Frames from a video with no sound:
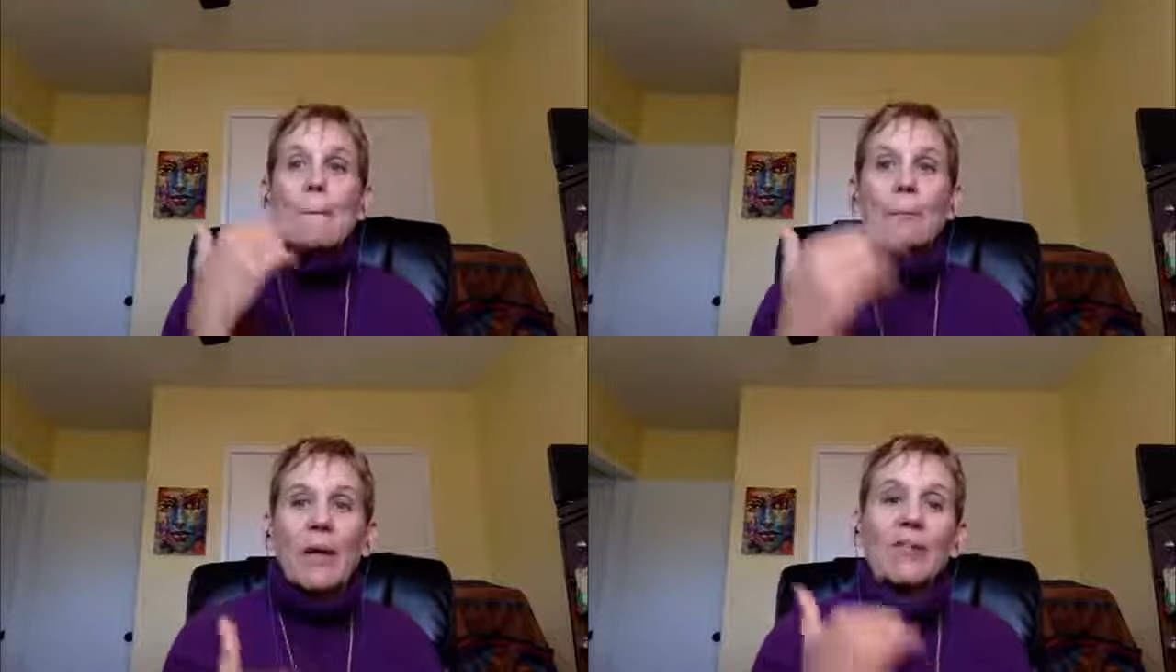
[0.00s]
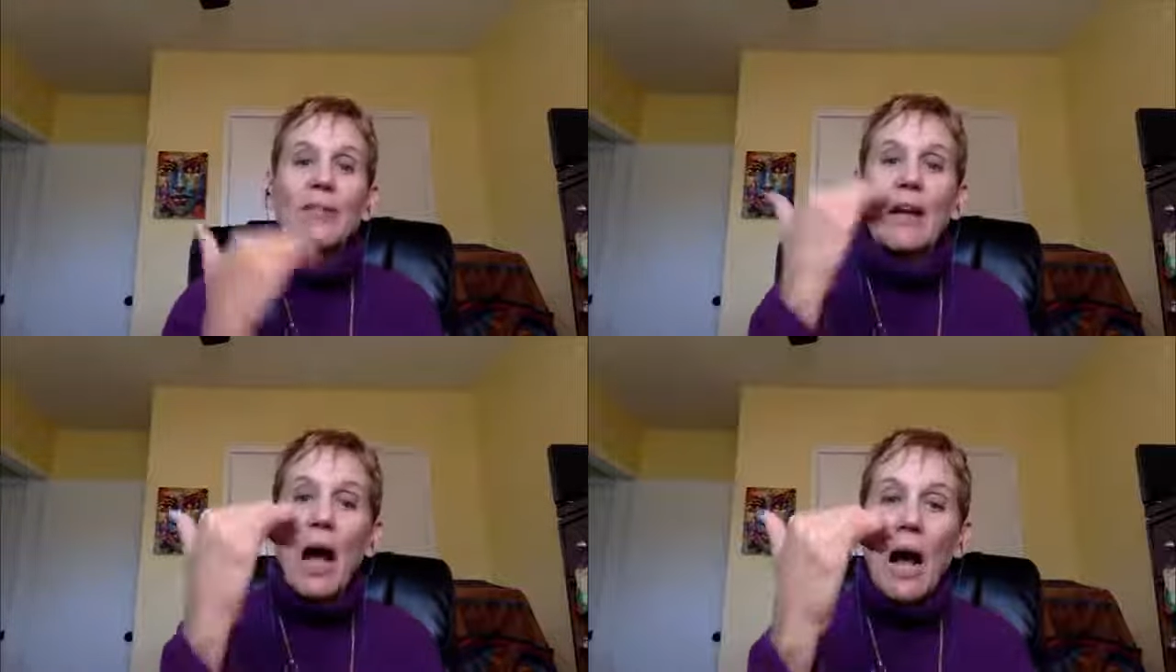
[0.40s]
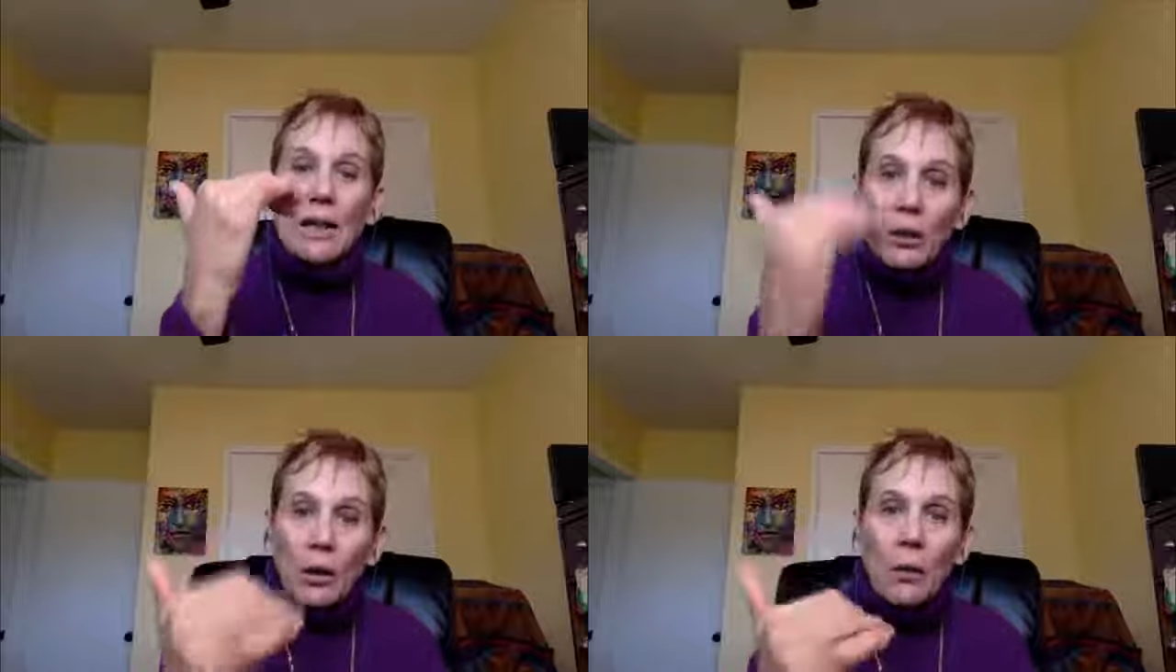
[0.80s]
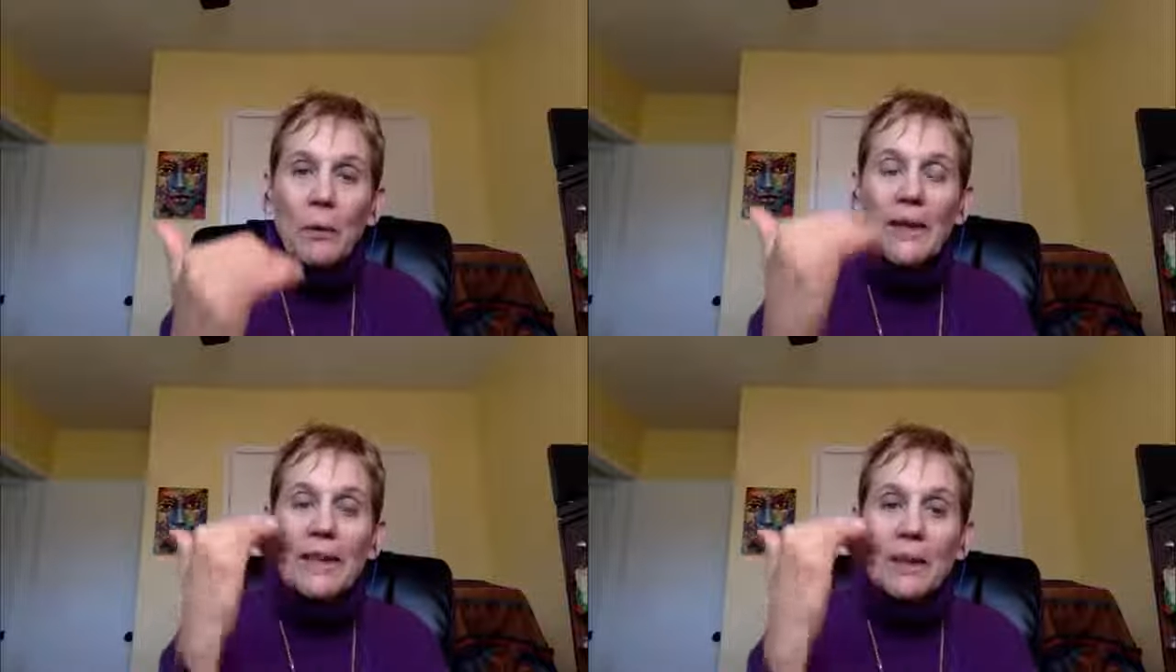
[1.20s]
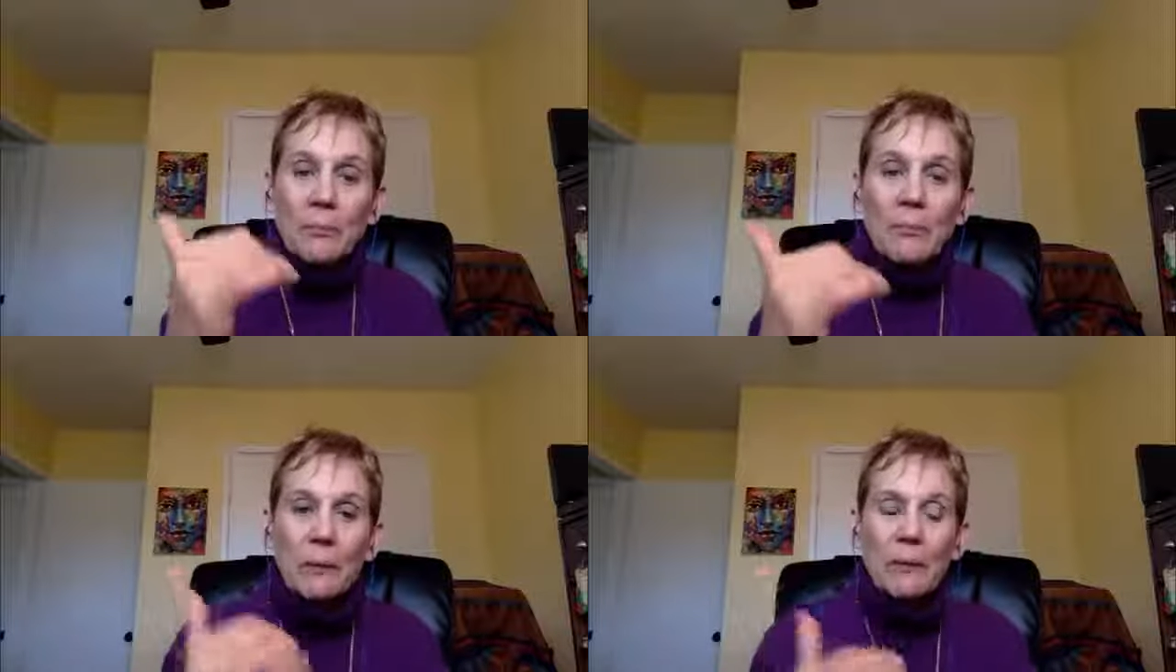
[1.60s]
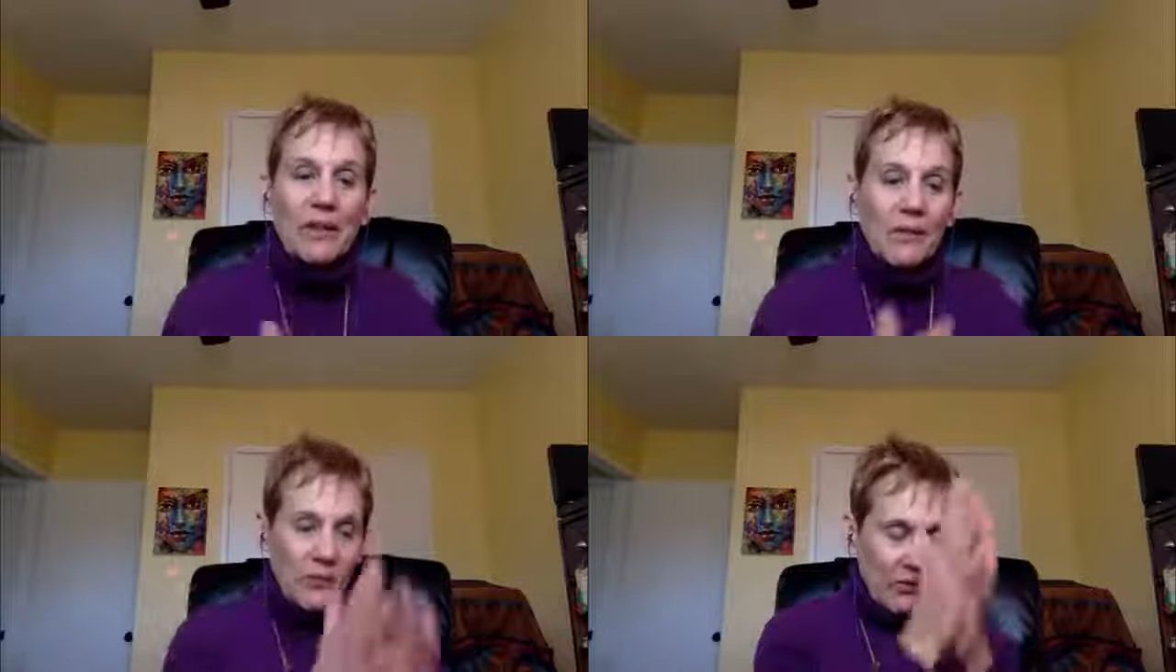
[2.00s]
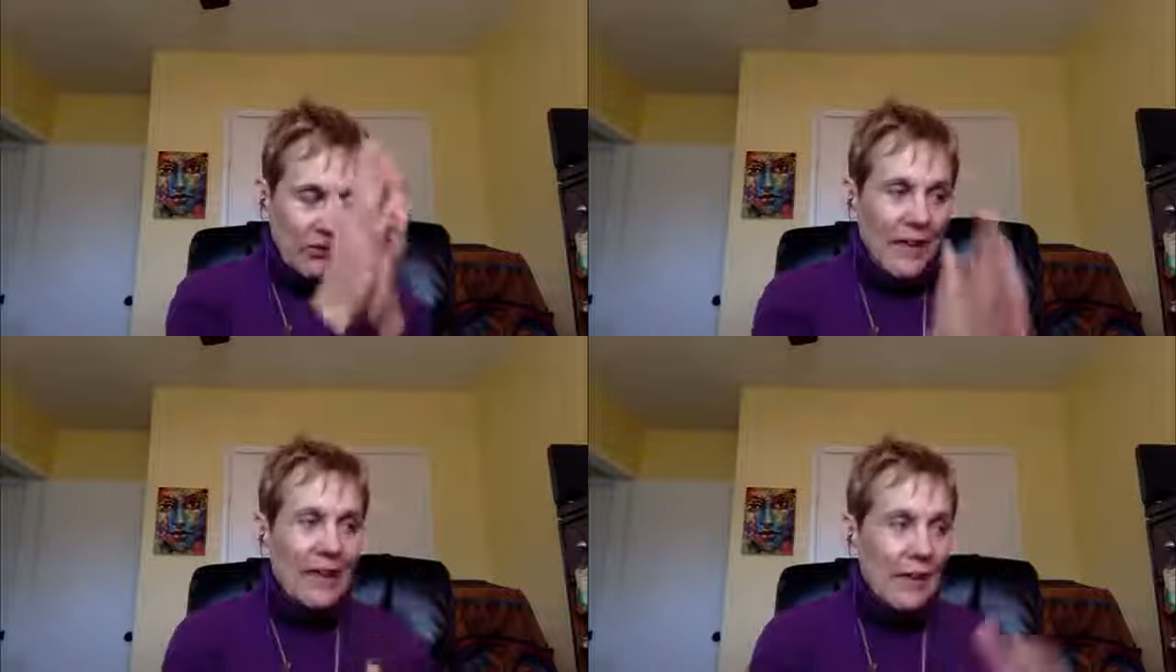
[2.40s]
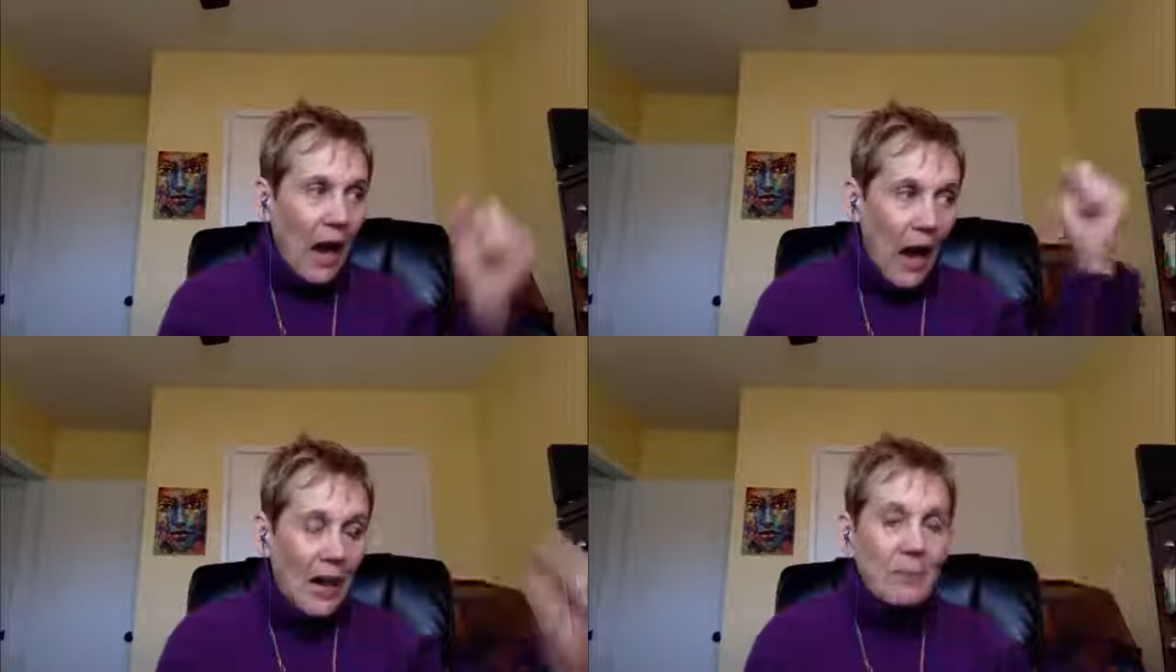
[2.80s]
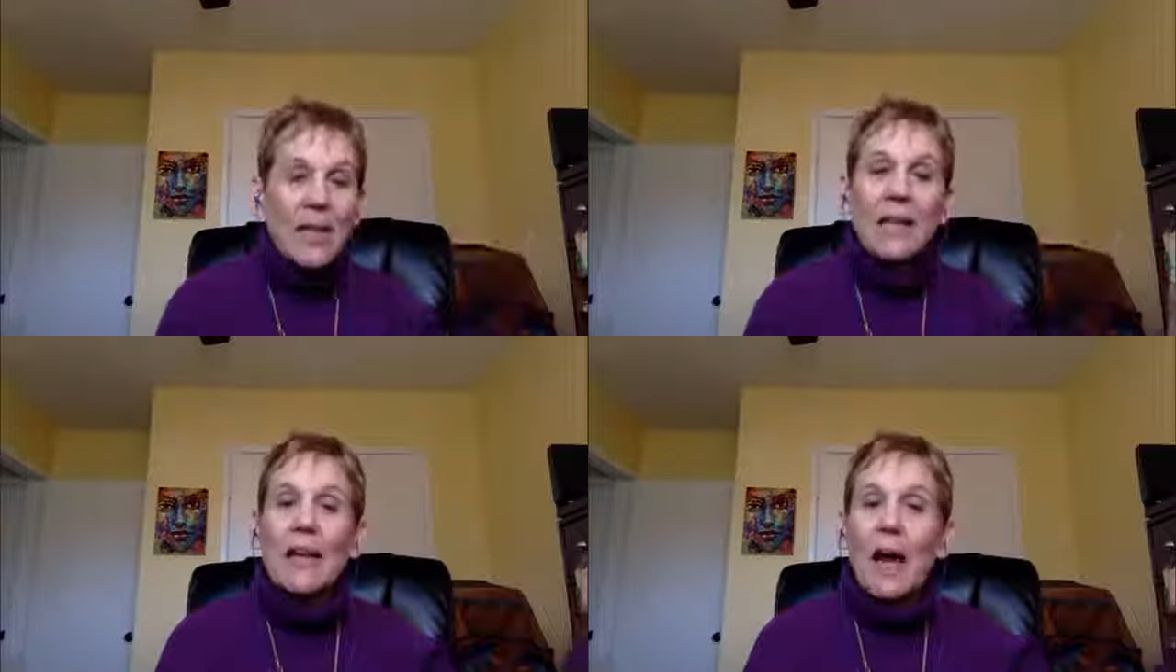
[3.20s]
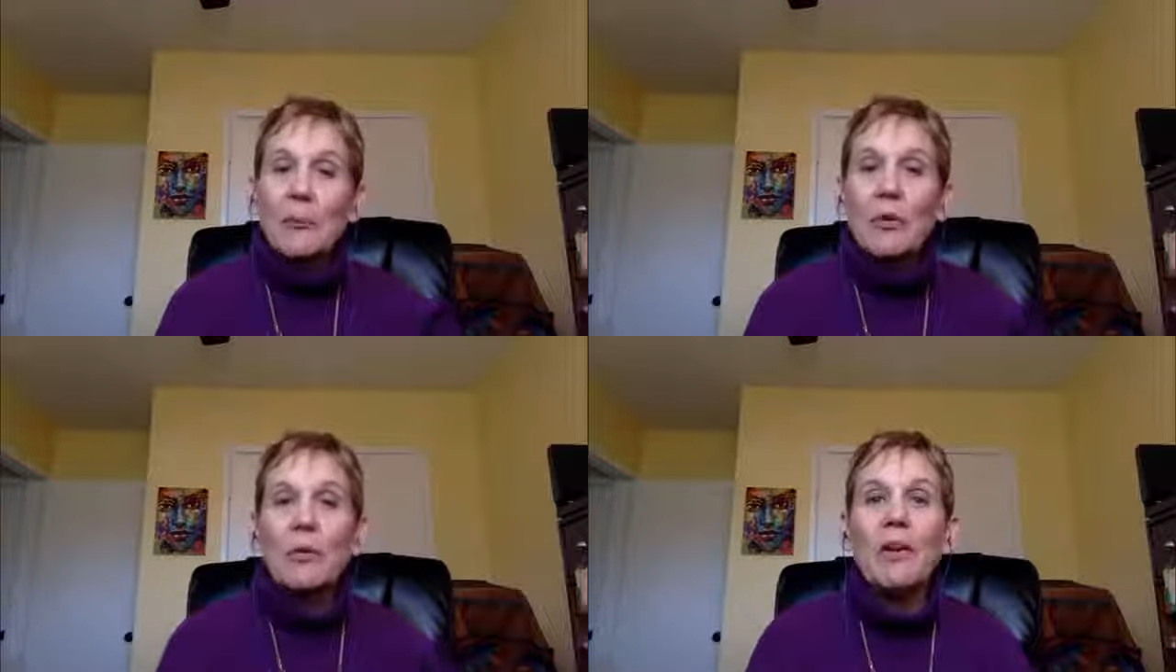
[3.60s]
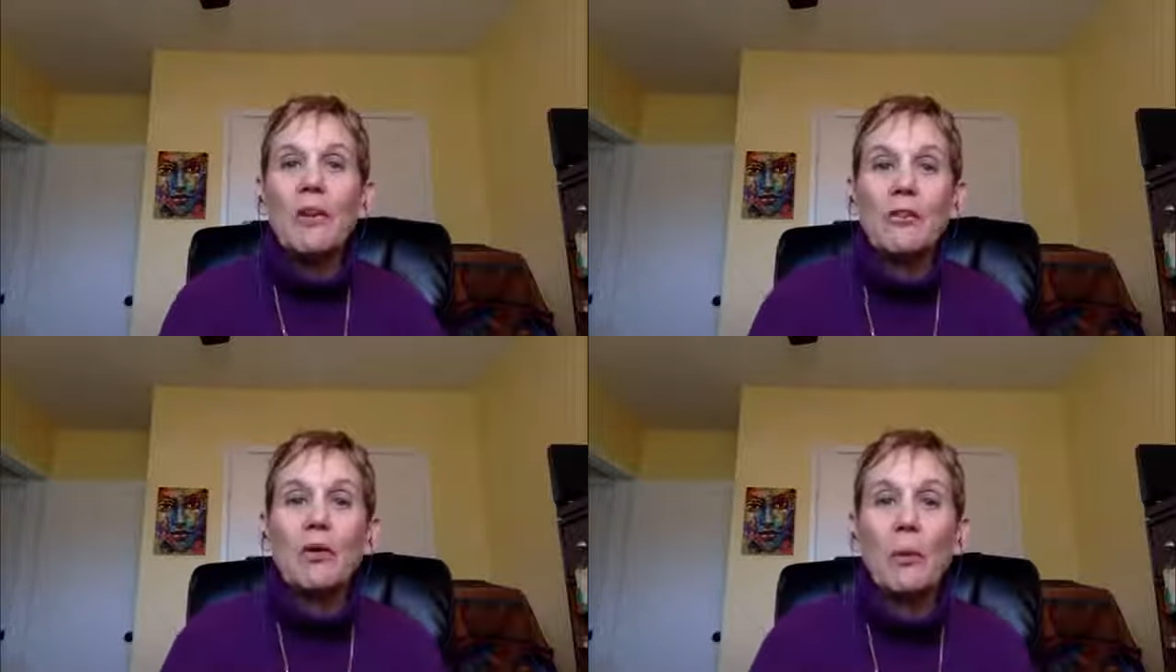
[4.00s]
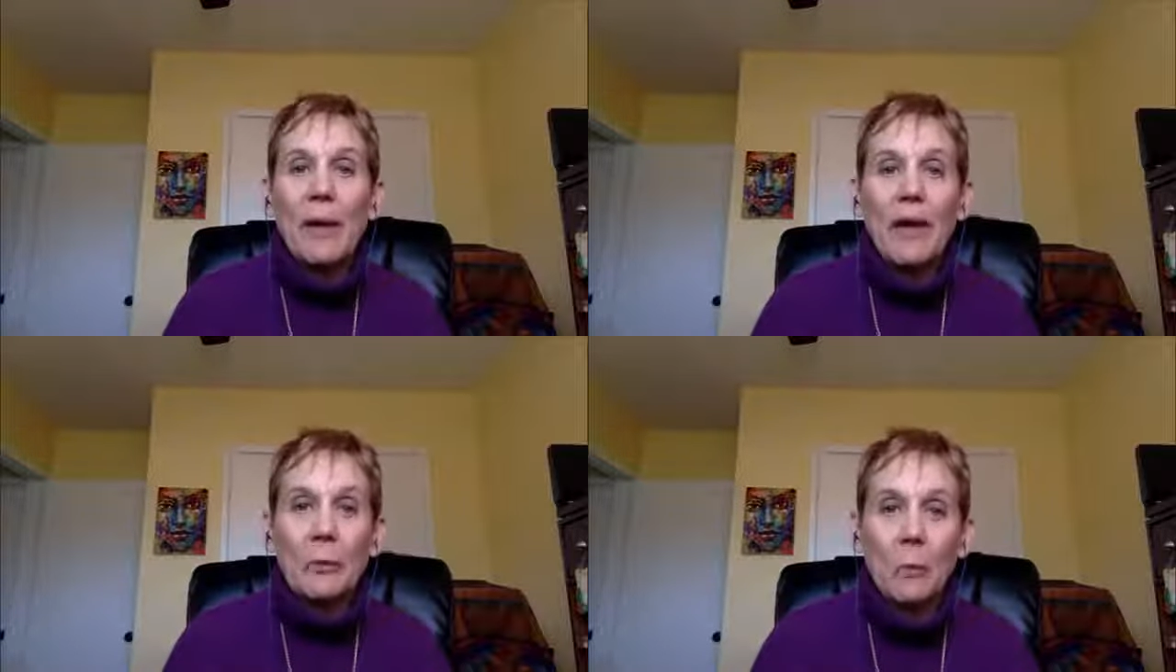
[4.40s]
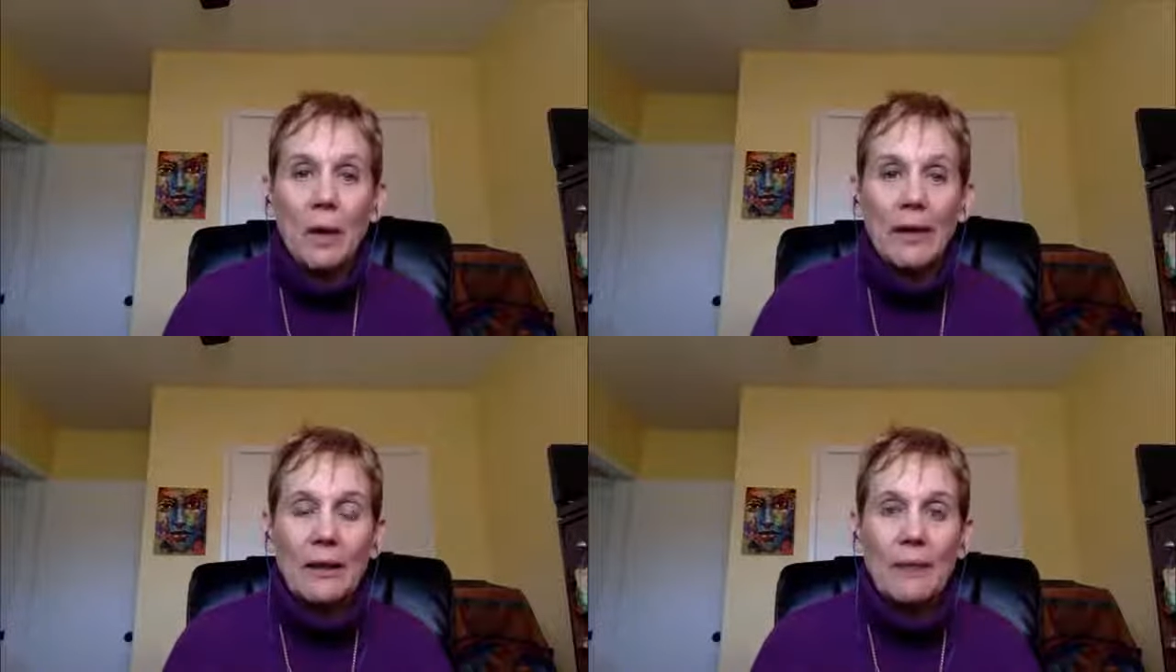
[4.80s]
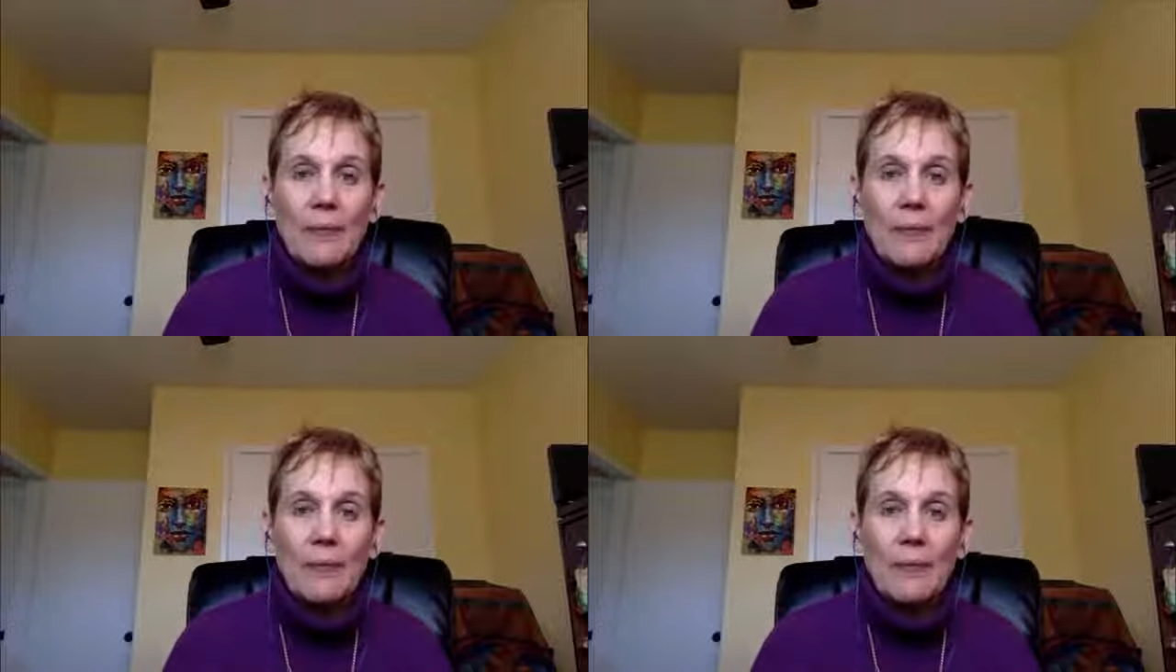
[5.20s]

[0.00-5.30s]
but it's an ongoing commitment saying, I'm in, I'm doing this no matter what.